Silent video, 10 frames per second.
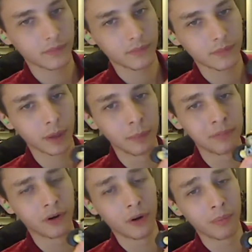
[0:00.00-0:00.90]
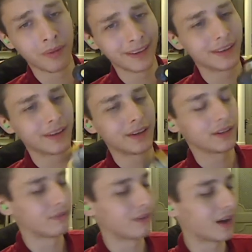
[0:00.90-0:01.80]
absorbing
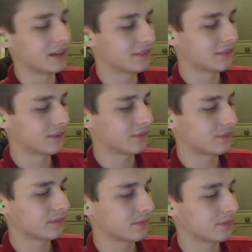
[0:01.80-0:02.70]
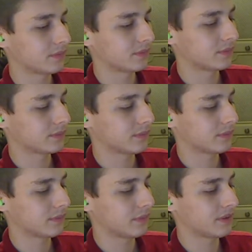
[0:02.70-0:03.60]
device.
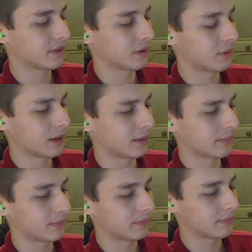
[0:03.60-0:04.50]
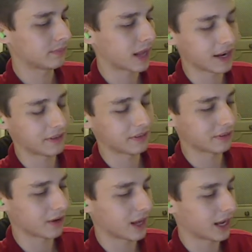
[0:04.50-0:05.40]
So I guess it's
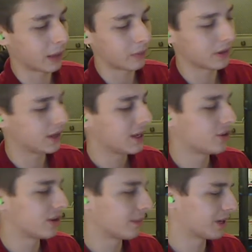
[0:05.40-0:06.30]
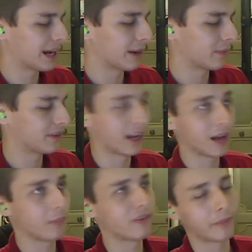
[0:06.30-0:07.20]
okay. I would say I
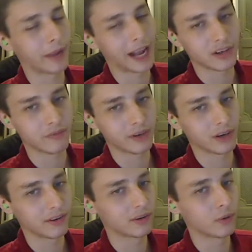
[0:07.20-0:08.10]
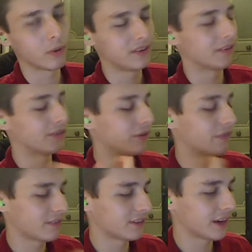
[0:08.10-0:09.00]
prefer my action figures to always have
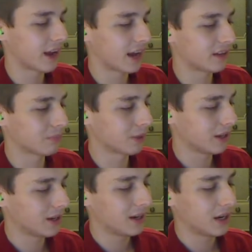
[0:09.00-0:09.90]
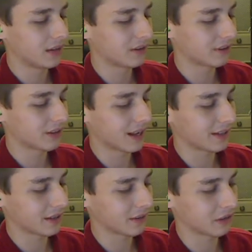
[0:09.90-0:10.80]
two-fisted hands, but in this
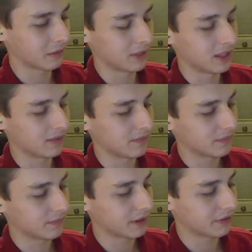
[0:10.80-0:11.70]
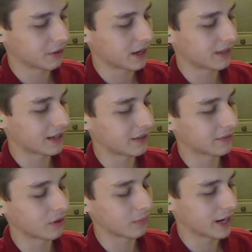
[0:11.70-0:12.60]
context, I mean, it's okay that he has an
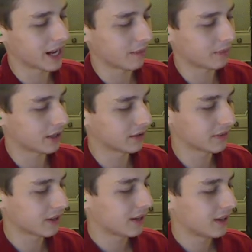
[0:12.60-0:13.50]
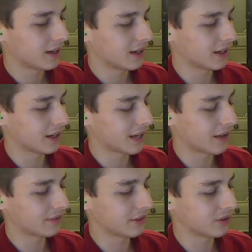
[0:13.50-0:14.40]
open hand, because it
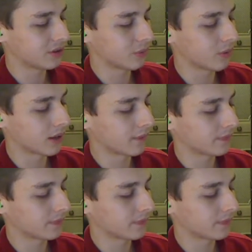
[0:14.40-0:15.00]
allows you to